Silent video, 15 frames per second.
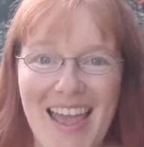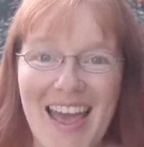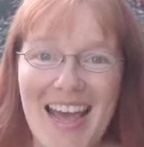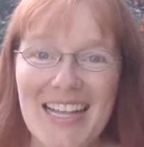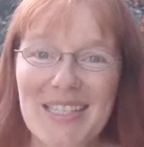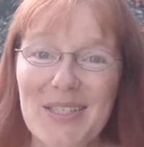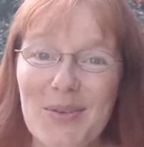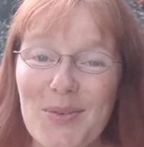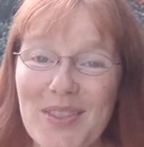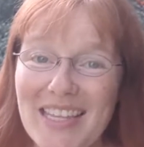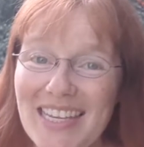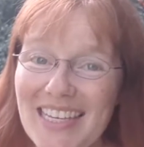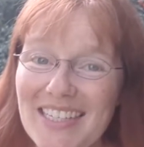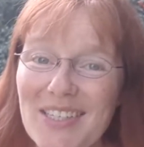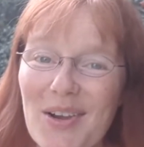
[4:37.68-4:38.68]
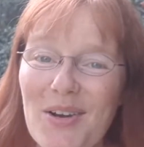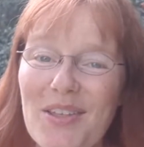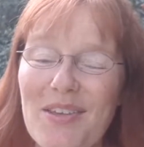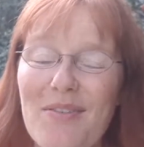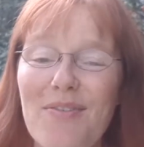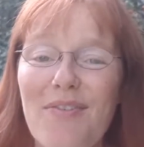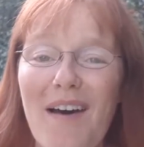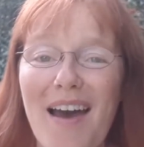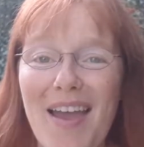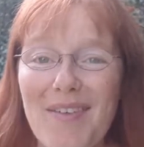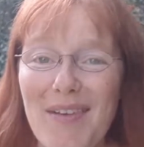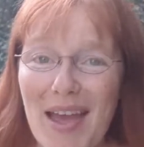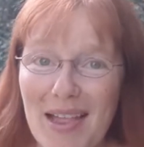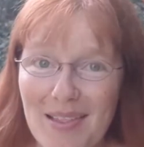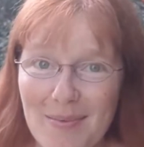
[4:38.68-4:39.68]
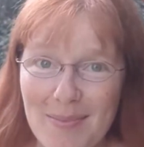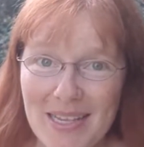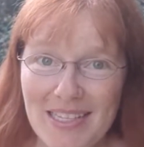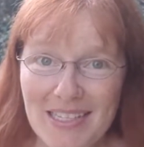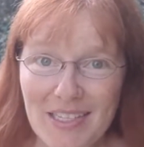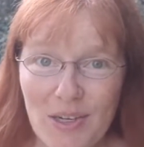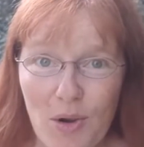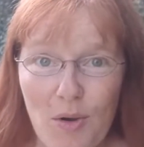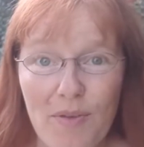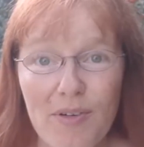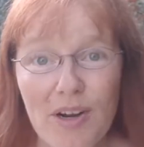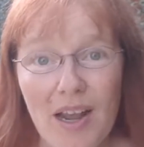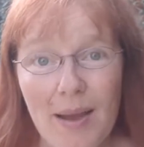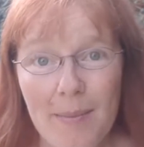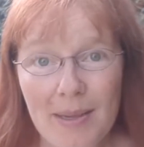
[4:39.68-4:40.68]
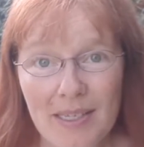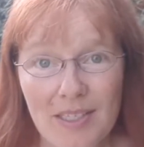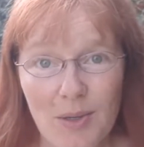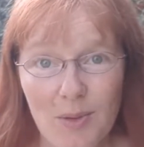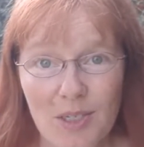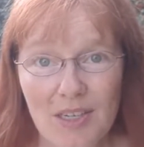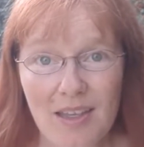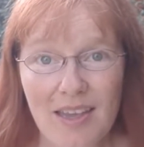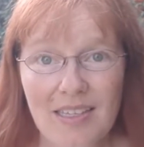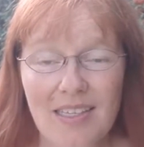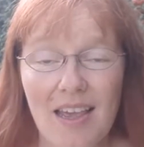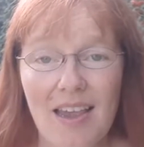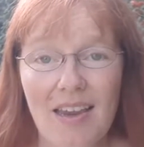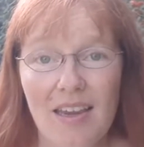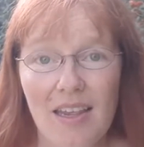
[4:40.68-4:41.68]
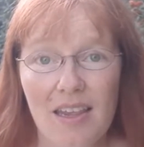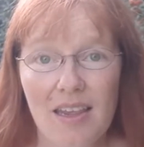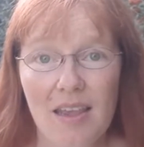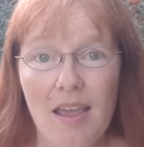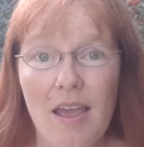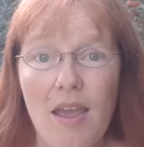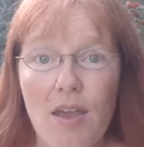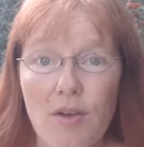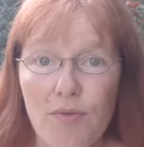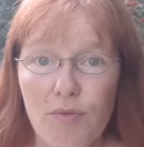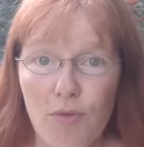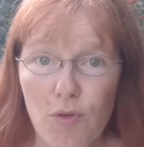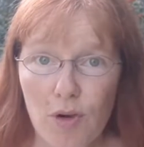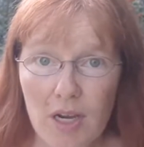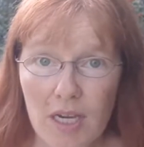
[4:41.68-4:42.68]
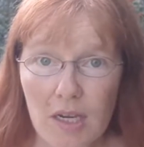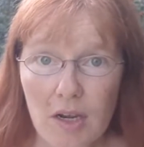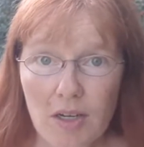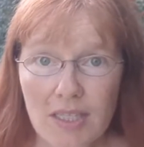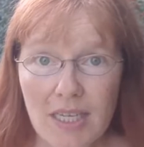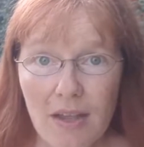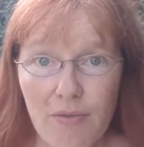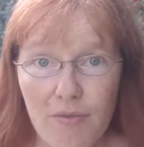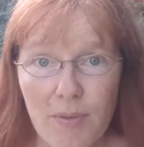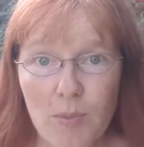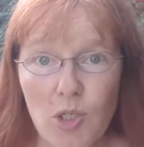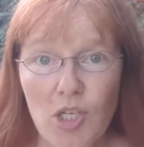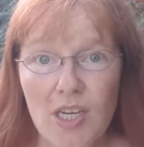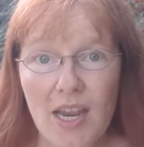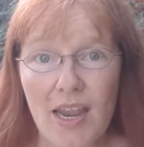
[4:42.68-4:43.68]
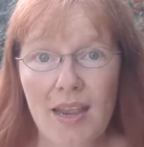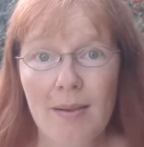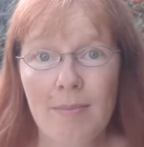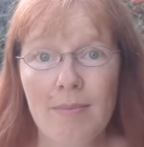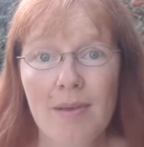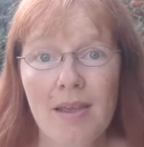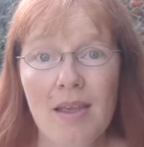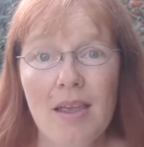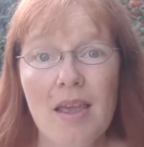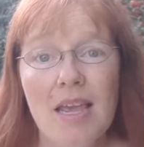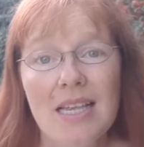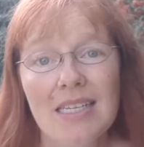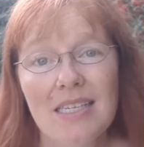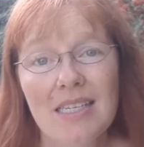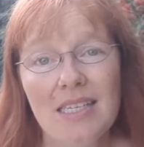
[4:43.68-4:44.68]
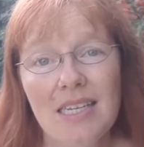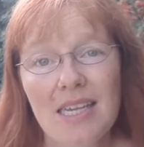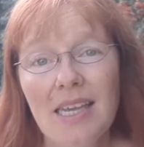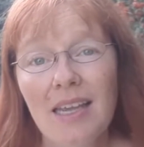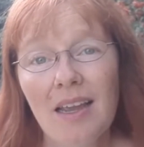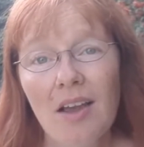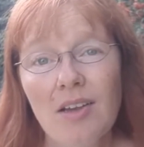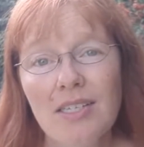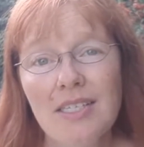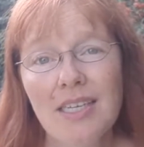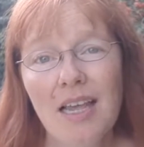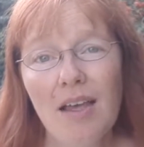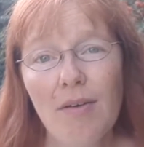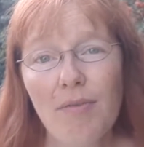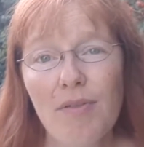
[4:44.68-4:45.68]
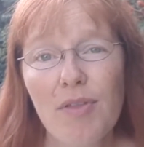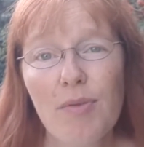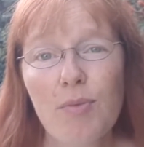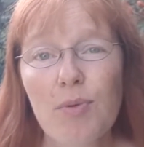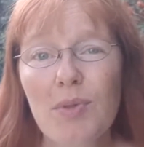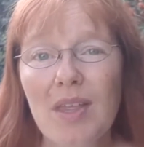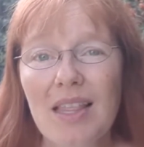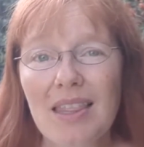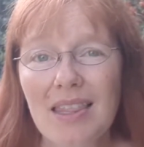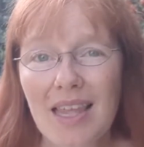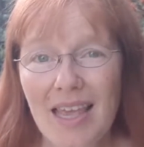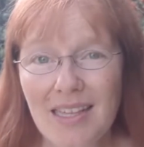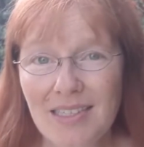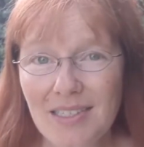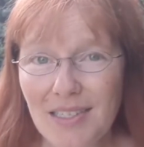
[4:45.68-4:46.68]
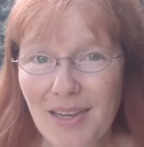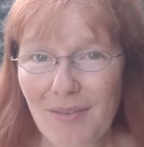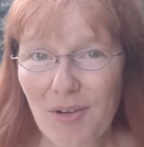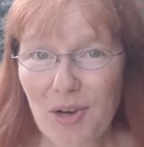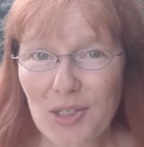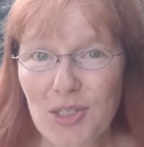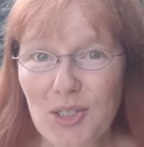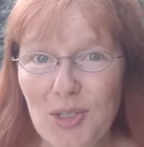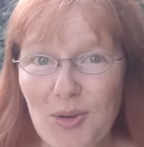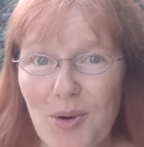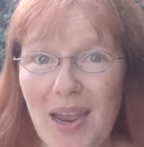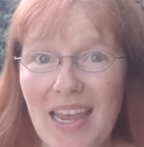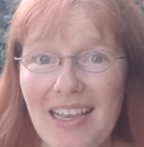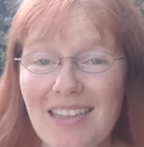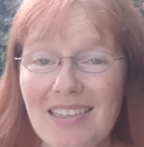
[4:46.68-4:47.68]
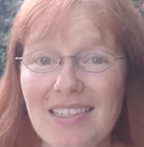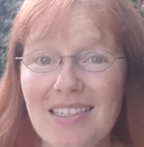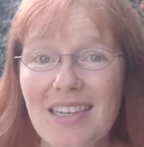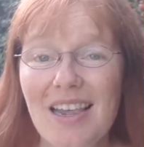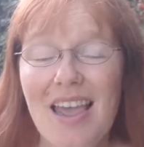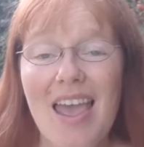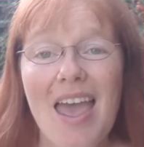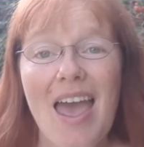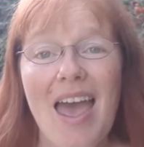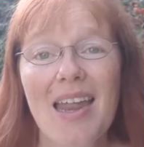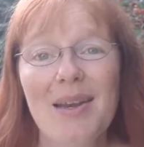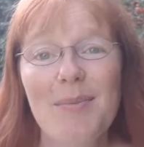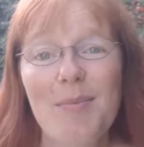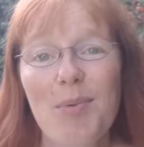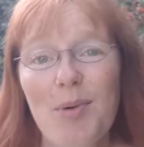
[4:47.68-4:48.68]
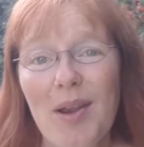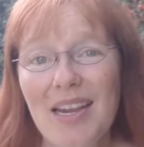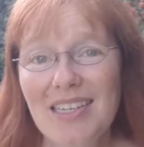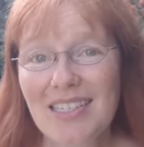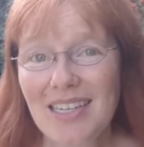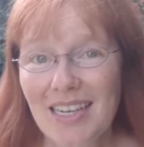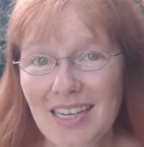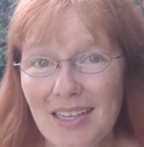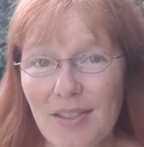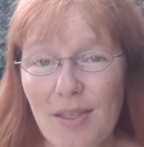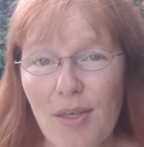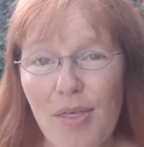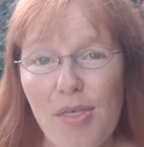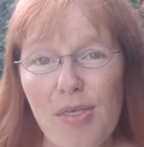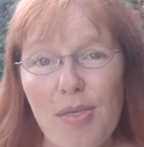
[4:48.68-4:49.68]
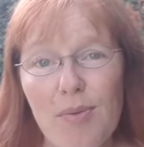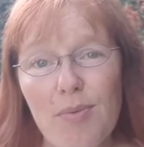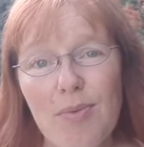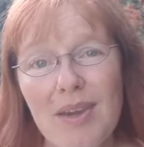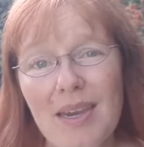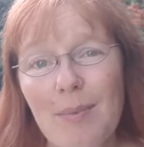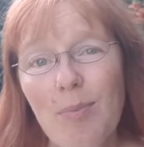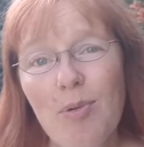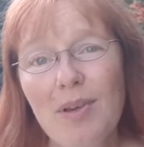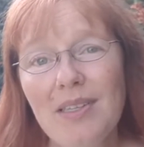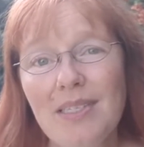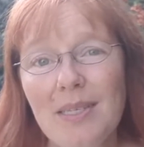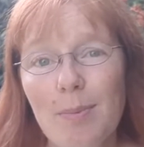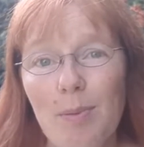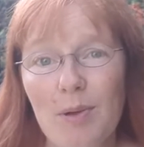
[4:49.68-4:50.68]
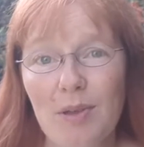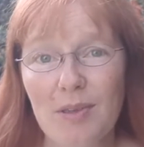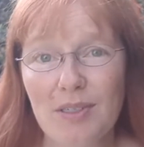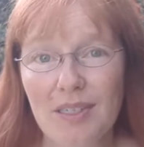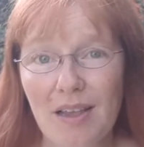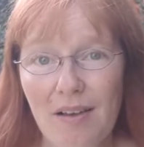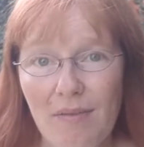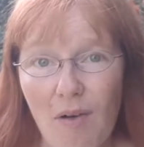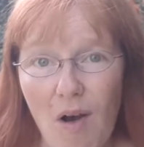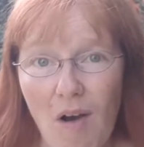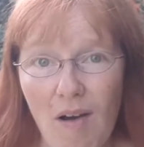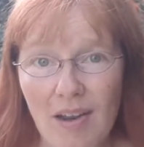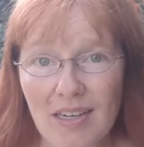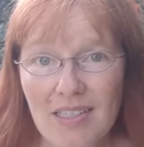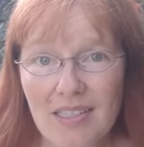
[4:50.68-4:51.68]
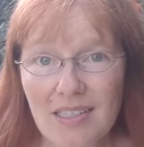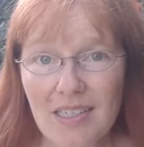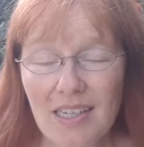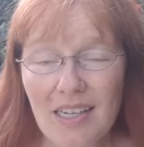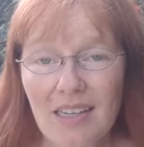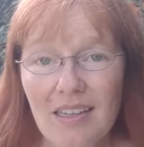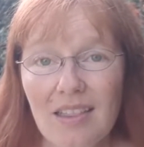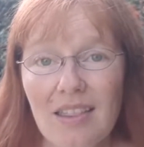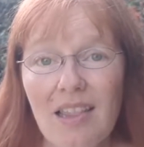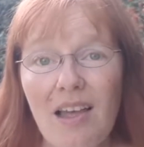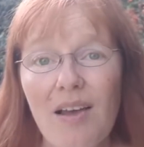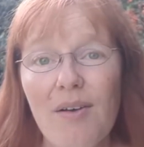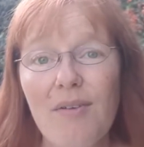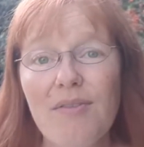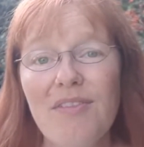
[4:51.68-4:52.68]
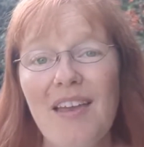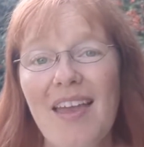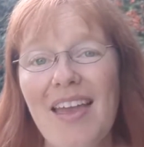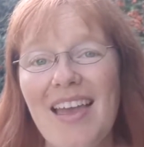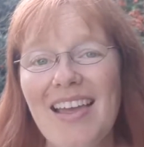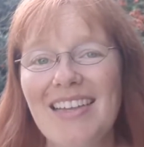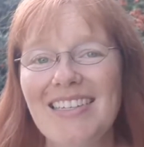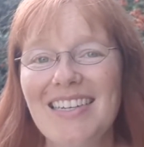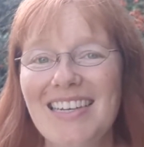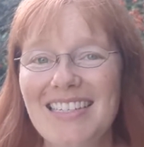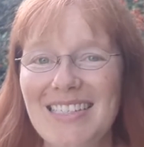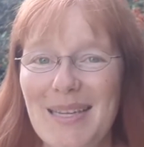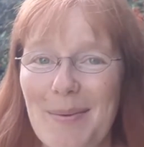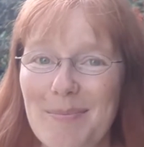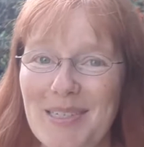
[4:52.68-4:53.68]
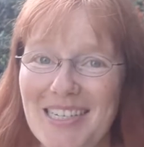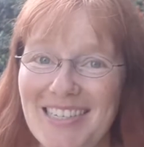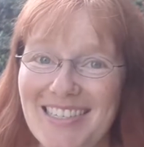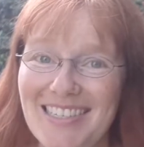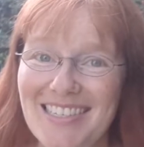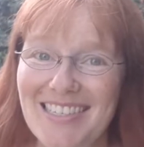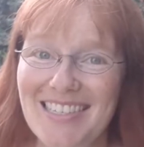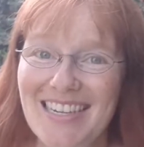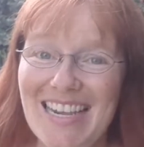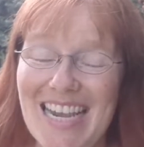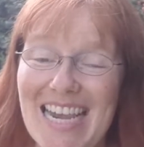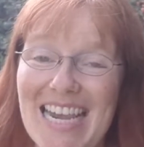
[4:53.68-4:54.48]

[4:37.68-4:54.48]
And so these are the 5 elements to overcoming social anxiety: freeing ourselves from shame, seeing ourselves through the lens of our strengths, and embracing the 3 principles of honesty, love, and acceptance.